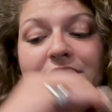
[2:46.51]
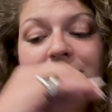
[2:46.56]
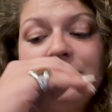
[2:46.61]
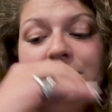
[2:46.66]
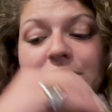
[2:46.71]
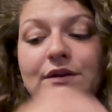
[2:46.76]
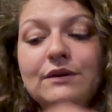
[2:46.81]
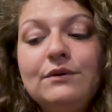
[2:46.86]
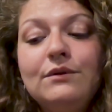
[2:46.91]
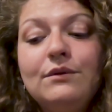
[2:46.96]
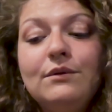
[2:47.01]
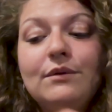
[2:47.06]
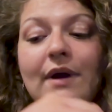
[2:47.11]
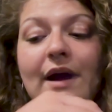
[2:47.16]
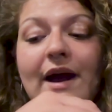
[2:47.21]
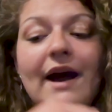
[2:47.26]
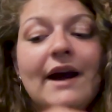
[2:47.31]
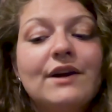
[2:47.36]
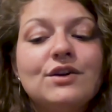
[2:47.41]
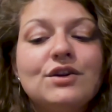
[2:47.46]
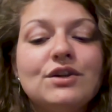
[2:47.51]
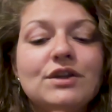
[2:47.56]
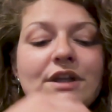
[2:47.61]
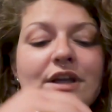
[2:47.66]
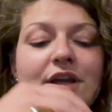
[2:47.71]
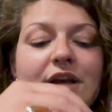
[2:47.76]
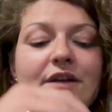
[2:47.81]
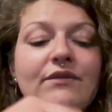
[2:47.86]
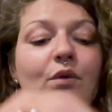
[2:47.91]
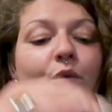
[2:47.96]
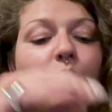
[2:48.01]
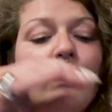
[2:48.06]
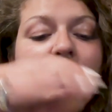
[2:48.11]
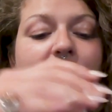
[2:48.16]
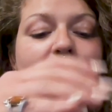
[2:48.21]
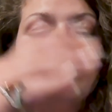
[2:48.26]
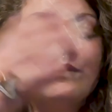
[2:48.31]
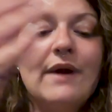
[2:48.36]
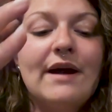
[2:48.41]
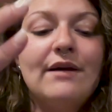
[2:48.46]
to actually give a
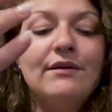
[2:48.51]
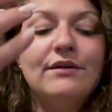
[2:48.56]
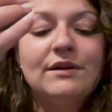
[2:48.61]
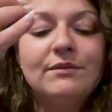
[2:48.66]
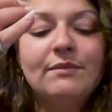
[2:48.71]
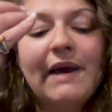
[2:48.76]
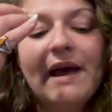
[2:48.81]
well-rounded